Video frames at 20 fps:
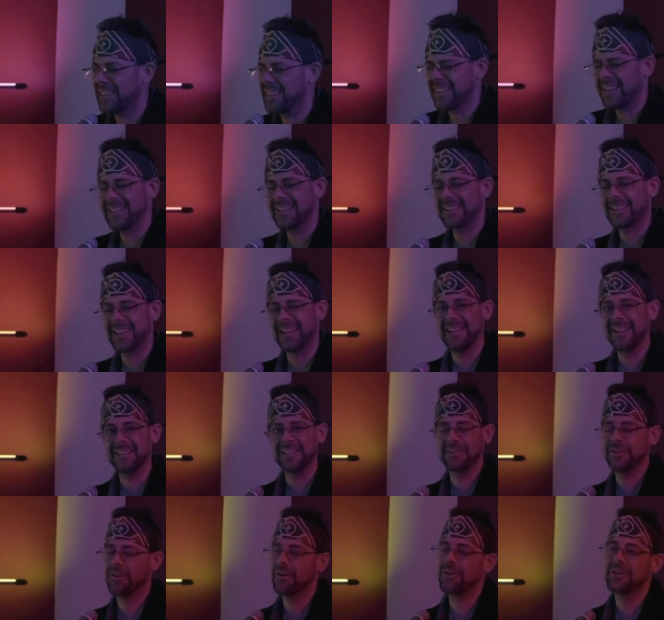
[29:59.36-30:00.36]
like that.
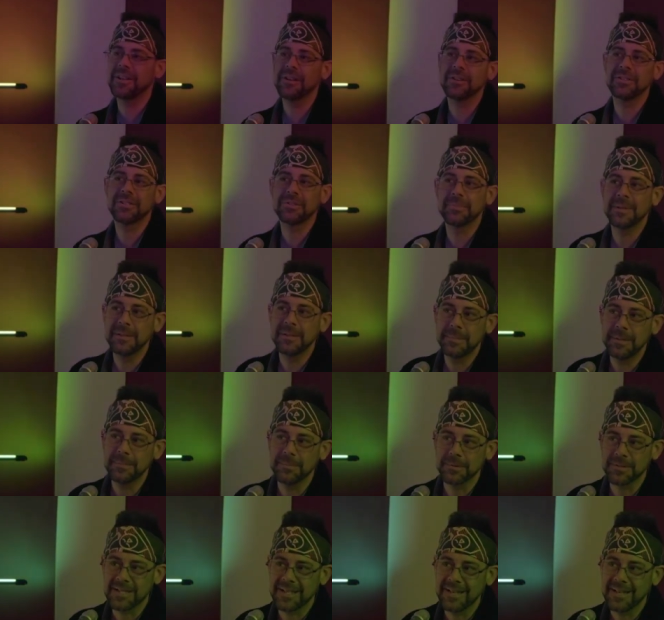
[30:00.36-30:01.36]
You don't hear too many
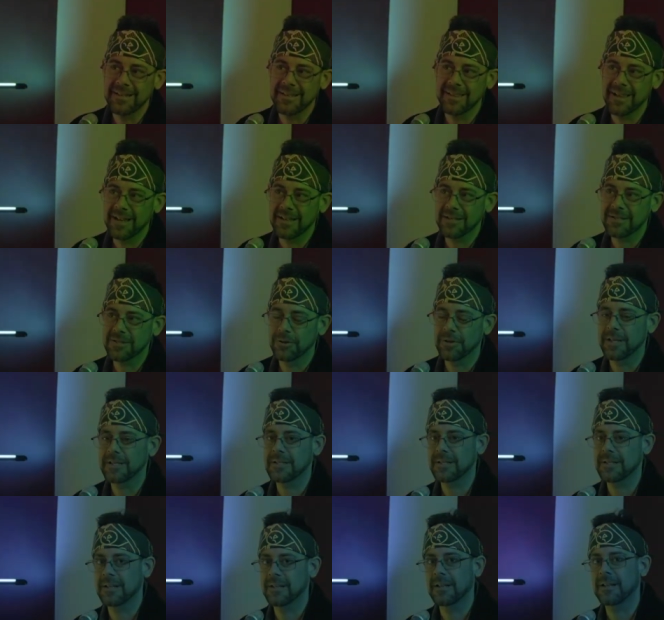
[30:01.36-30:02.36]
people say that. So
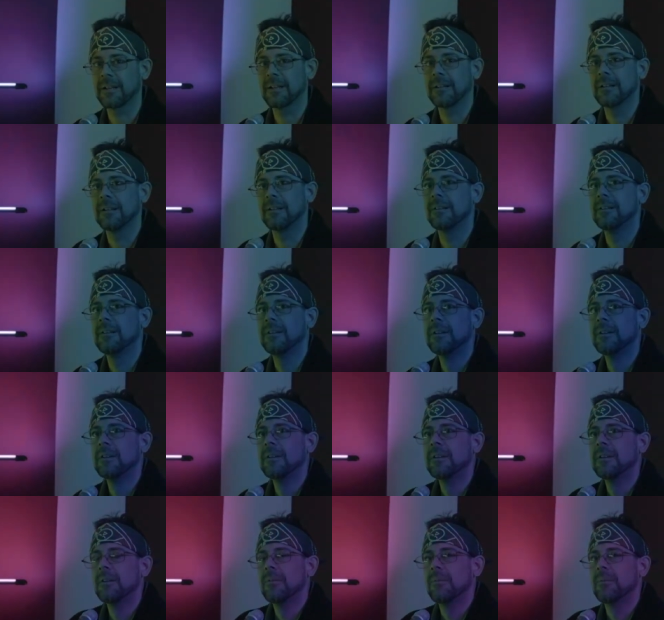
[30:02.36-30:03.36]
that's like uh,
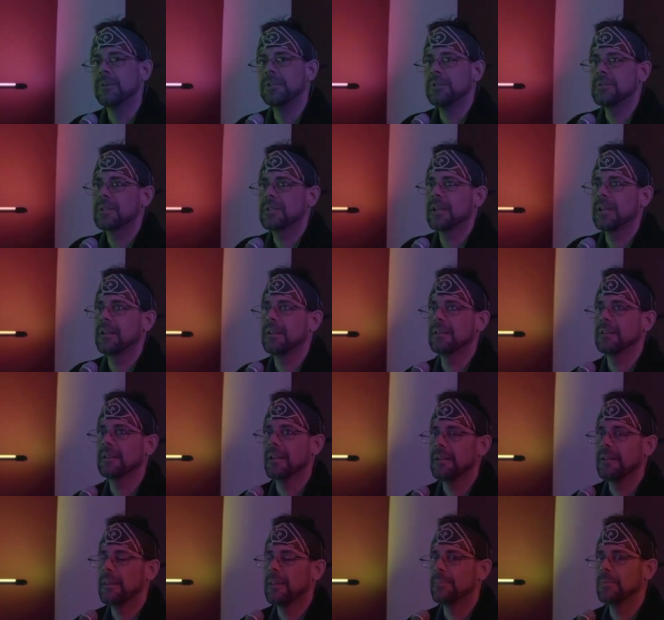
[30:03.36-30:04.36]
when you say lend them